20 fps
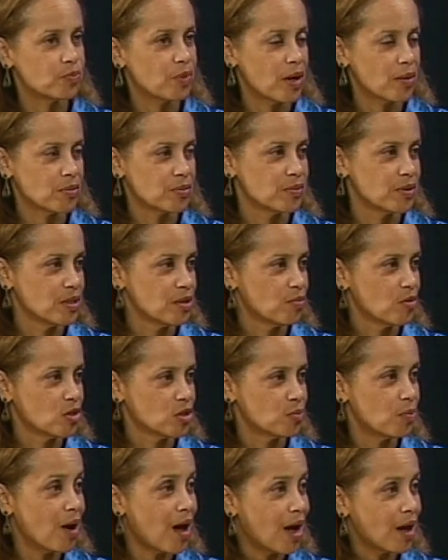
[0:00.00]
probably the
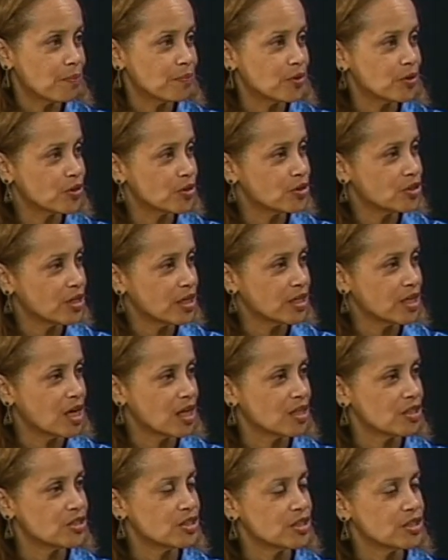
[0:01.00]
most popular
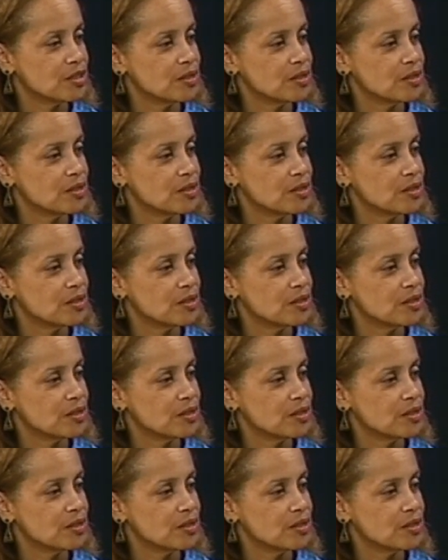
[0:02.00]
genealogy.